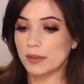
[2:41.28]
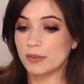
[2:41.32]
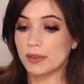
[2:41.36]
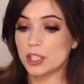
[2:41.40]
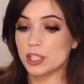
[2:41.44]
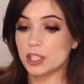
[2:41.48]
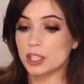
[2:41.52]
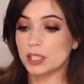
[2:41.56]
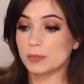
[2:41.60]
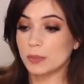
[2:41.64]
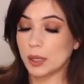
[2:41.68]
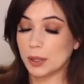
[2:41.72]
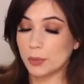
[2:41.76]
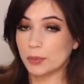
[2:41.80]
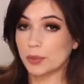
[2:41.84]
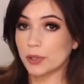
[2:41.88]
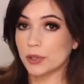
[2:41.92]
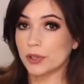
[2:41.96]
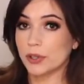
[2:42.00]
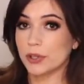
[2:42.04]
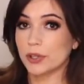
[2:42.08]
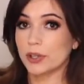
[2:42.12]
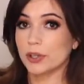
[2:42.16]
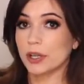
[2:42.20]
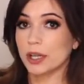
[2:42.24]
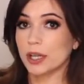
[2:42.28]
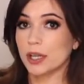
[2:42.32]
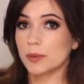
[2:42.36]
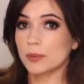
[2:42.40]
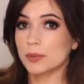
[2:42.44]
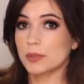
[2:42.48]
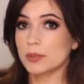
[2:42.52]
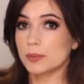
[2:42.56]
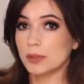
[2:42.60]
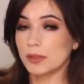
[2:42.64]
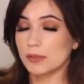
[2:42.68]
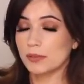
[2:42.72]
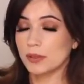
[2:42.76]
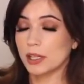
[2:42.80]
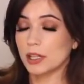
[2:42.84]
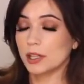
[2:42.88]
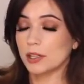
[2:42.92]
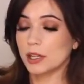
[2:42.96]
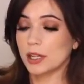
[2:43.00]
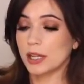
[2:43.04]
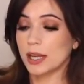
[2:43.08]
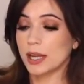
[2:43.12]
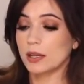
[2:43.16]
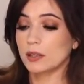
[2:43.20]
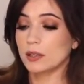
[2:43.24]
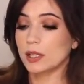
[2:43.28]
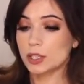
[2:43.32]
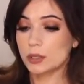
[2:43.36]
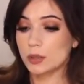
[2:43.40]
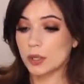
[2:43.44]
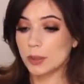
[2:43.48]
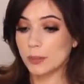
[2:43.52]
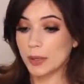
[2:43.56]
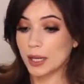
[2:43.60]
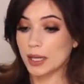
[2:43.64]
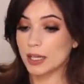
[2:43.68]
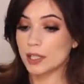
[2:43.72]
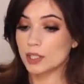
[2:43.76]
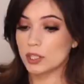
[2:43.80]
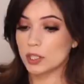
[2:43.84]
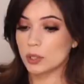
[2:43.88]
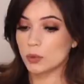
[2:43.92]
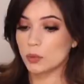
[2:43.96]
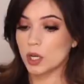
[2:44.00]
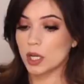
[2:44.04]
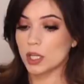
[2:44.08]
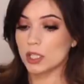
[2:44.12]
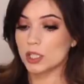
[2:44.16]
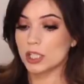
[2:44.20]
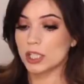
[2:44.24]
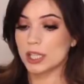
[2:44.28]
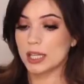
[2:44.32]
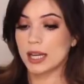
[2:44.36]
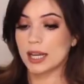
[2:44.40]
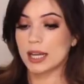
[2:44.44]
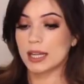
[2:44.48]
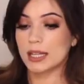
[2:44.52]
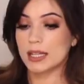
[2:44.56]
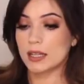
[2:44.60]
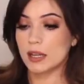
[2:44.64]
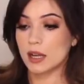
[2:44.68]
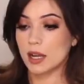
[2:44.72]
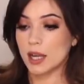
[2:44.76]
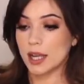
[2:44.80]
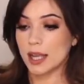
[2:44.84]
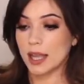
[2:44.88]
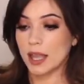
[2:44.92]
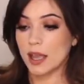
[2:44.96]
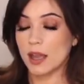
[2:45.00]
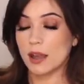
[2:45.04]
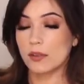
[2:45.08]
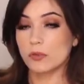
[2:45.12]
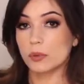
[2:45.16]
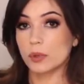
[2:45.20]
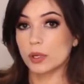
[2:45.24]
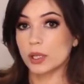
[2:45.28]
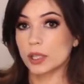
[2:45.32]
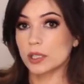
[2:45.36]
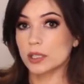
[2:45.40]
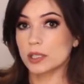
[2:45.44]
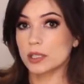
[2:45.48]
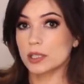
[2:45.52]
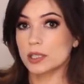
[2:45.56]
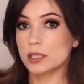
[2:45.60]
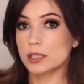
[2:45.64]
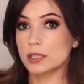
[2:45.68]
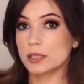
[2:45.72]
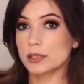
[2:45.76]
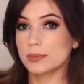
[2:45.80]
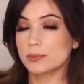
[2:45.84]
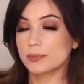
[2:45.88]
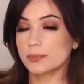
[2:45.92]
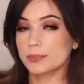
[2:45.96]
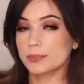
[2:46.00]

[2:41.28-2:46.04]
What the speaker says: Eventually my brother helped me figure it out, so I managed to watch it, and I have words.